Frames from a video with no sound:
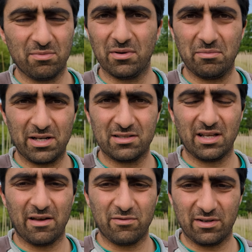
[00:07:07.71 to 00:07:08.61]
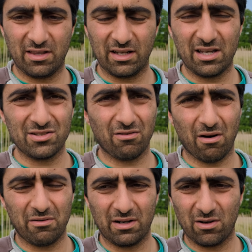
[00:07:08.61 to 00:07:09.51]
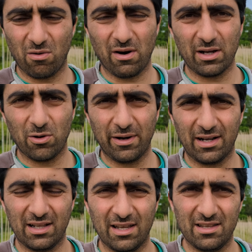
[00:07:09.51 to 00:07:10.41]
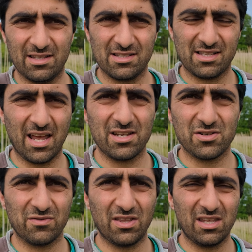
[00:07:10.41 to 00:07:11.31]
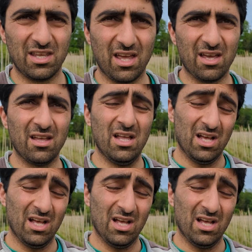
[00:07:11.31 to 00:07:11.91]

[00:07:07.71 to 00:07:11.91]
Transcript: but basically everything is growing quite quickly at this stage of the year.